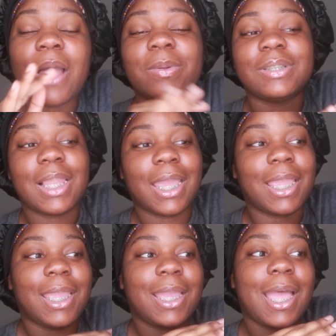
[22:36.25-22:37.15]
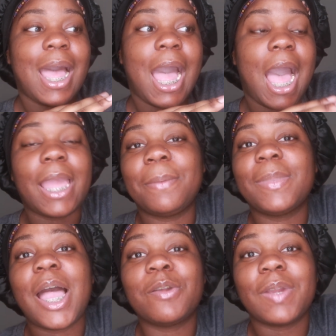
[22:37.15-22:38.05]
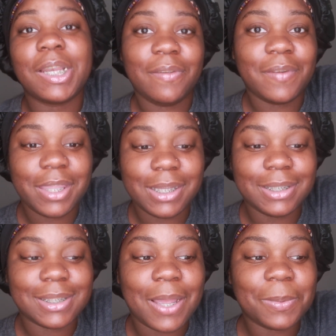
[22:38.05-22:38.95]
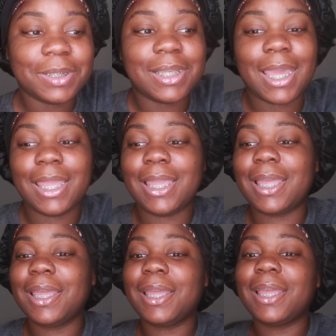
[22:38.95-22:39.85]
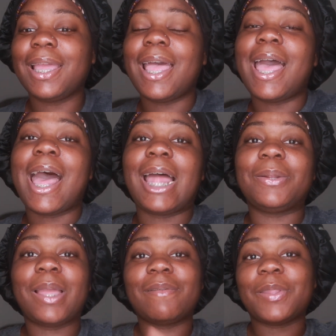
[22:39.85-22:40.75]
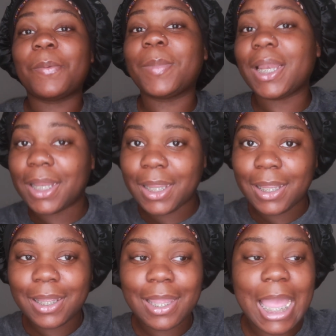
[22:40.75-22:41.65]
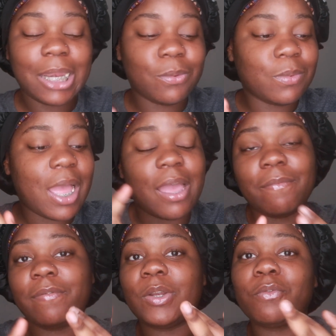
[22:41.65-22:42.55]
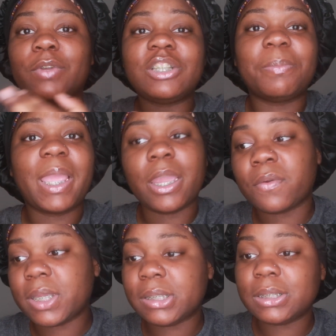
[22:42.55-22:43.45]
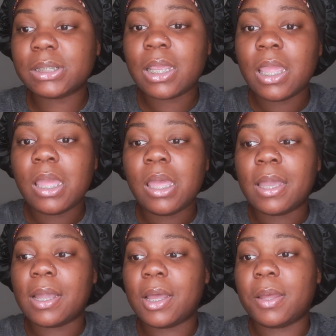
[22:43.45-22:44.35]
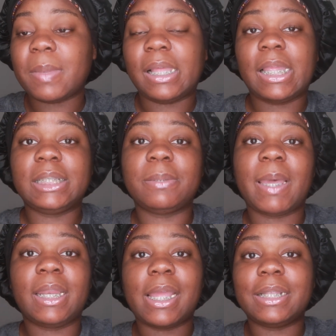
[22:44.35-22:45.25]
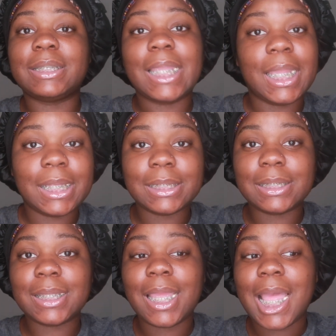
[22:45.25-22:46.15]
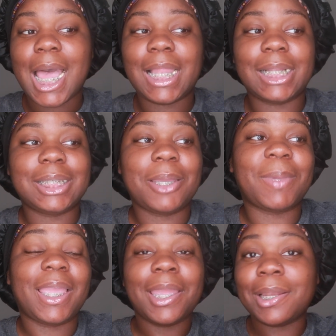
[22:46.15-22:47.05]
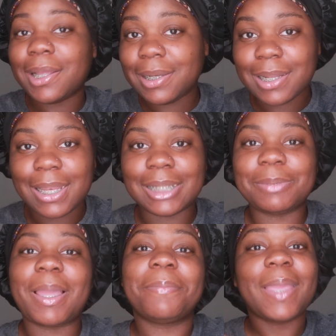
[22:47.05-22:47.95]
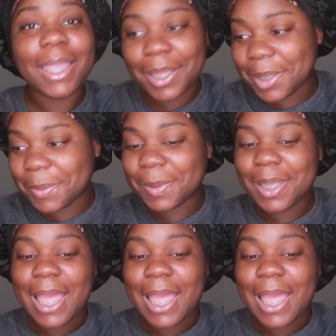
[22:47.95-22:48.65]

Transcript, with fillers: I was like I'm not ready for this I was like I don't have no money I don't have no rich parents um, I like to buy nice things I like to get my hair done I like to buy makeup